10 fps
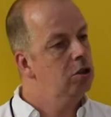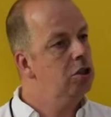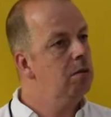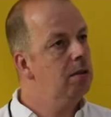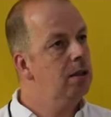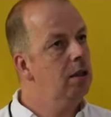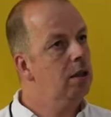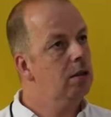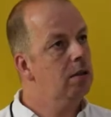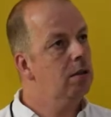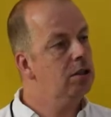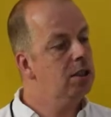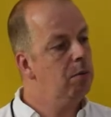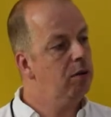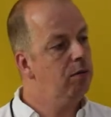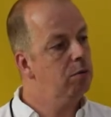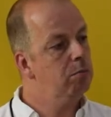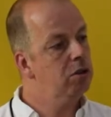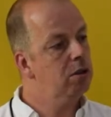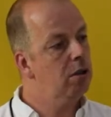Do you think that some of the
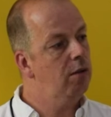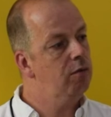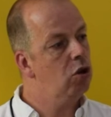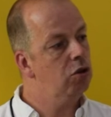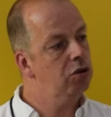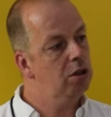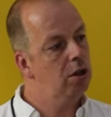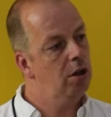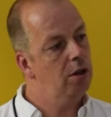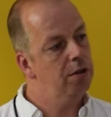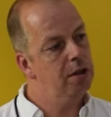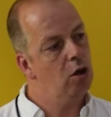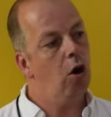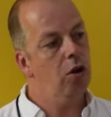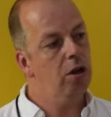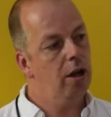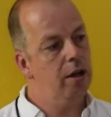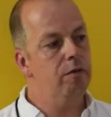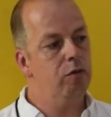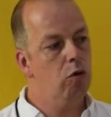films that have gone to the
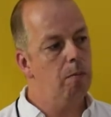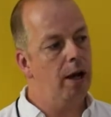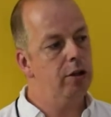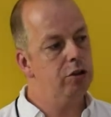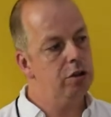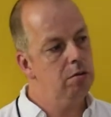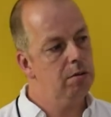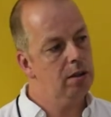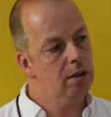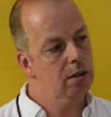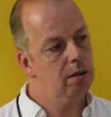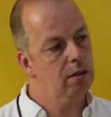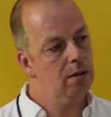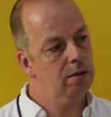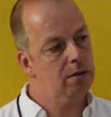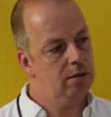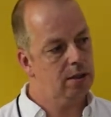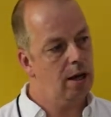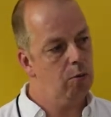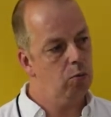online format, do you think that
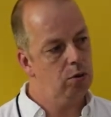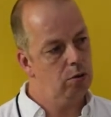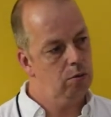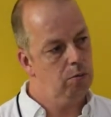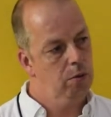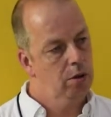that will